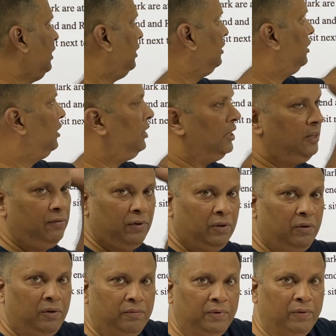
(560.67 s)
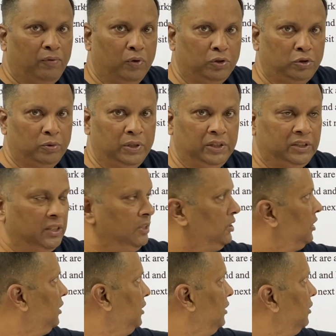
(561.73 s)
can sit, any one of the 4 students can
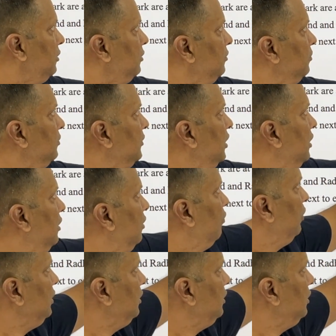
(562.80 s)
sit here. Once